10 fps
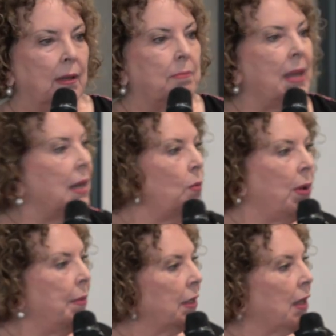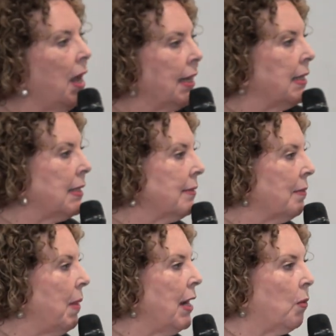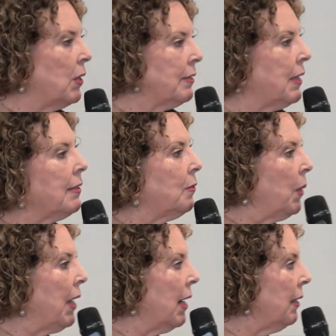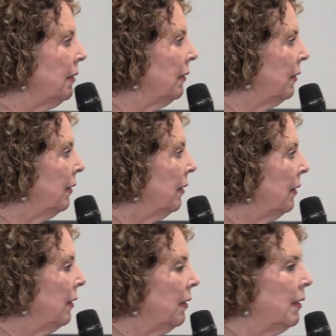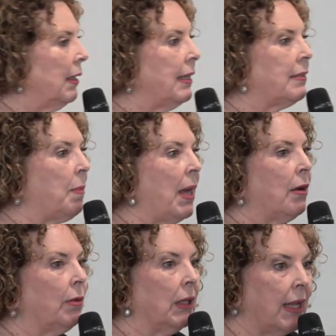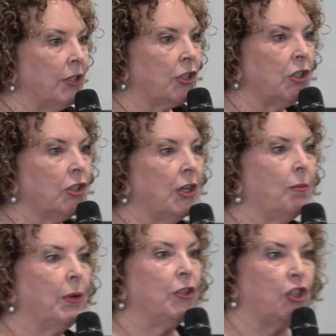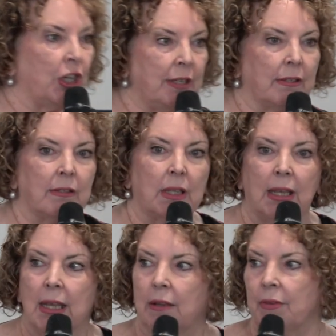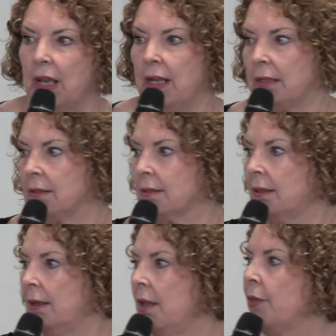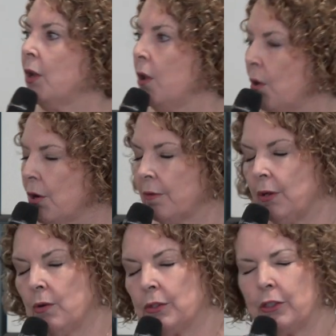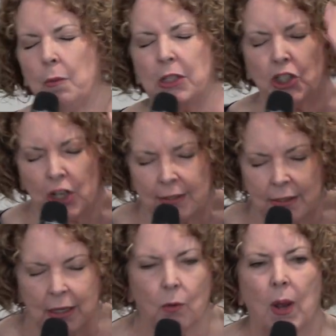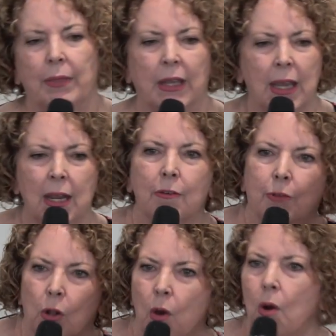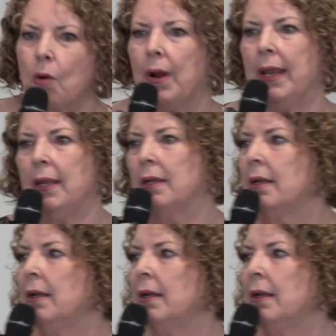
Men and women alike, it doesn't matter what sex we are. It's about a relationship with Jesus, the King of Kings, the Lord of Lords, the Majestic One, the King of Glory.